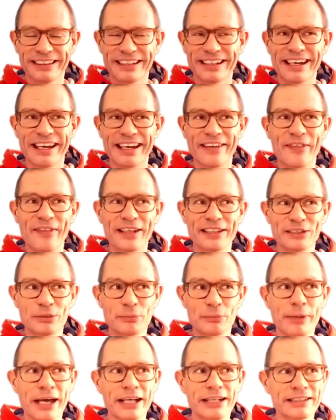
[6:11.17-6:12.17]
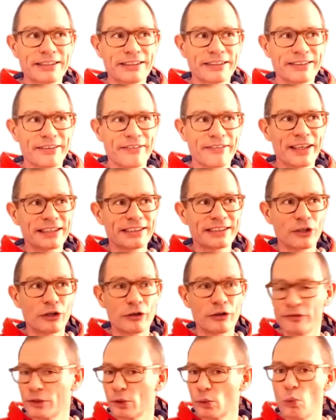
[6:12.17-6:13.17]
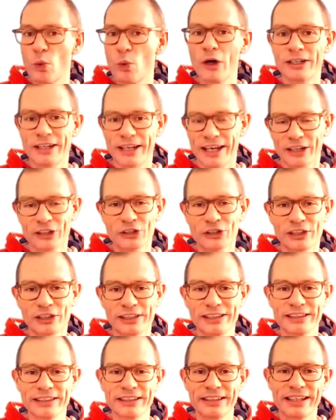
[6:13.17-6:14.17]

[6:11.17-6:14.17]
And that's a bet that's often won, actually.